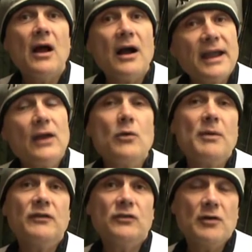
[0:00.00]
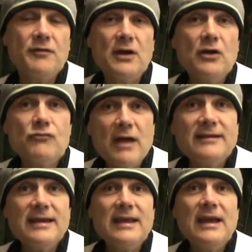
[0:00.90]
I get all my stuff
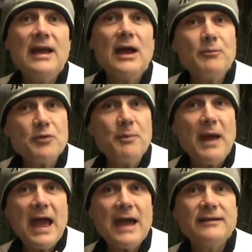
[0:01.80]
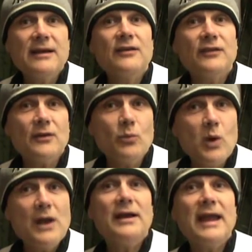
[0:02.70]
ready and prepared so that
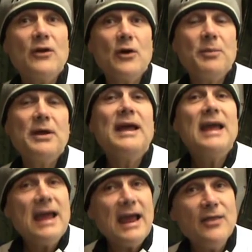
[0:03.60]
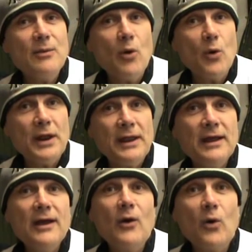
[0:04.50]
when I get up in the morning,
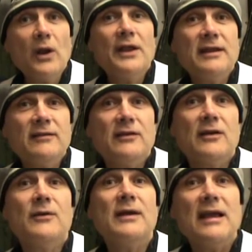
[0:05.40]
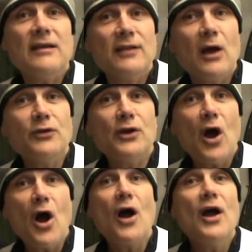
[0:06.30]
all I need to do is load the
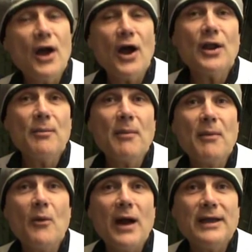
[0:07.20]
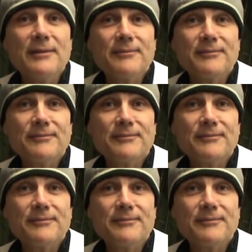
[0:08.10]
car and I'm on my way.